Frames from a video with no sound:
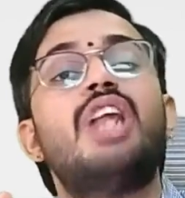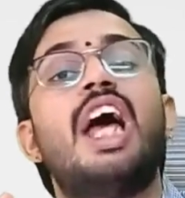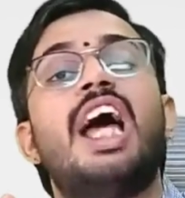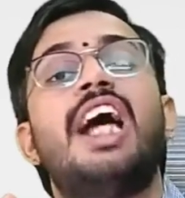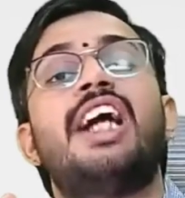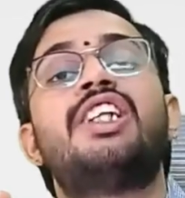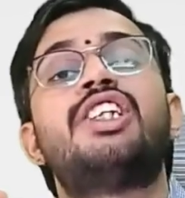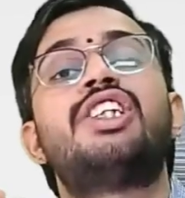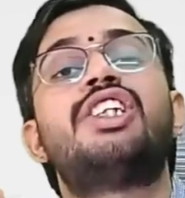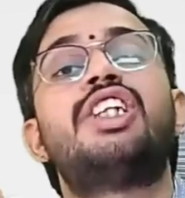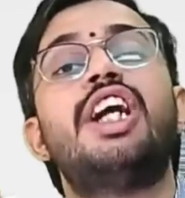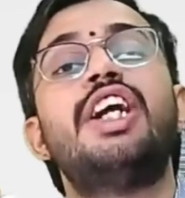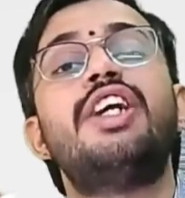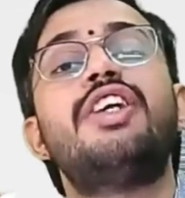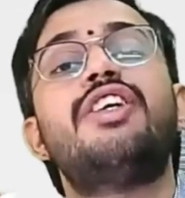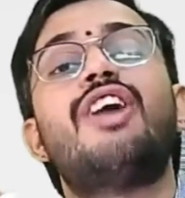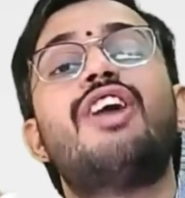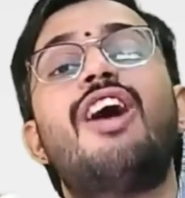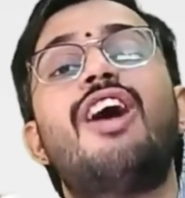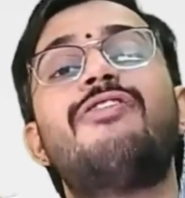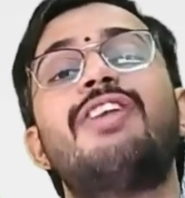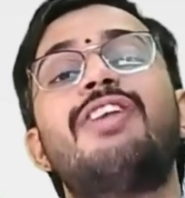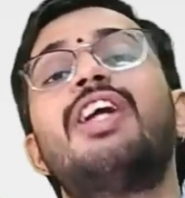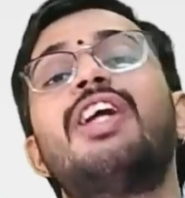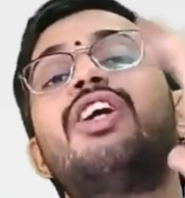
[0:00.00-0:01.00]
extent
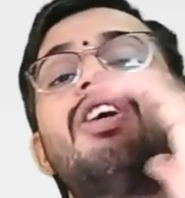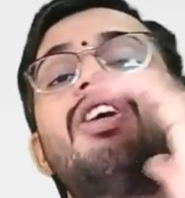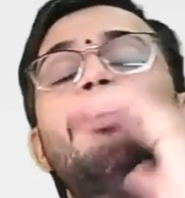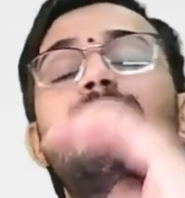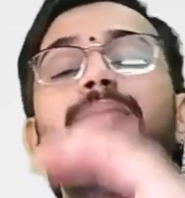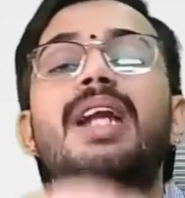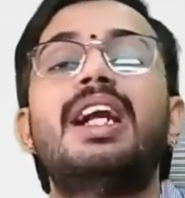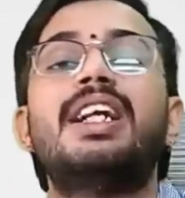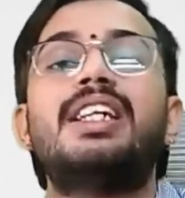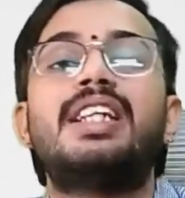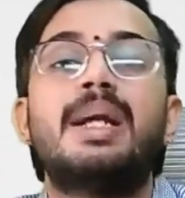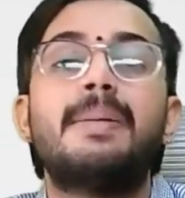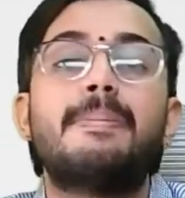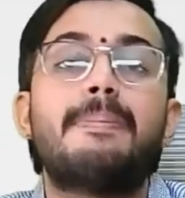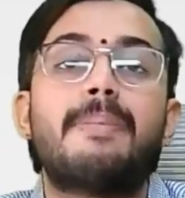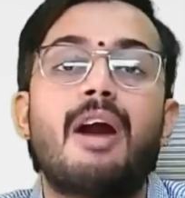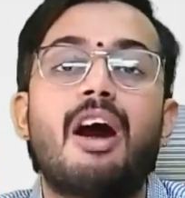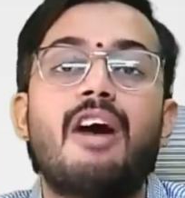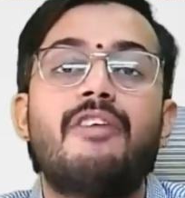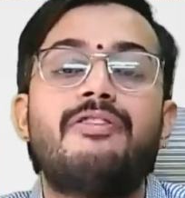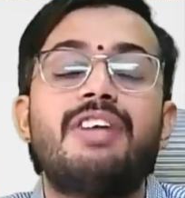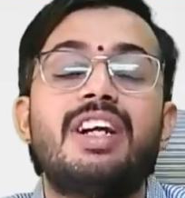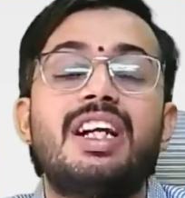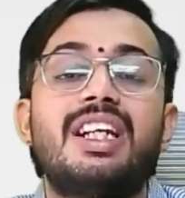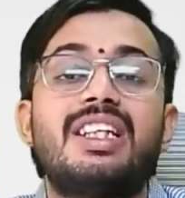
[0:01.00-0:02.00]
of accumulated
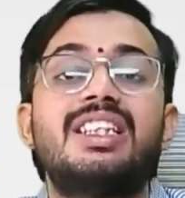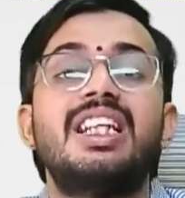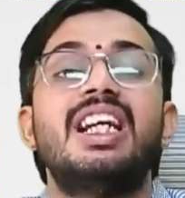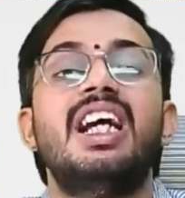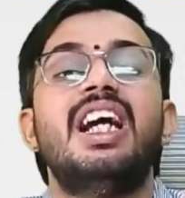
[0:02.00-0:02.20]
profits.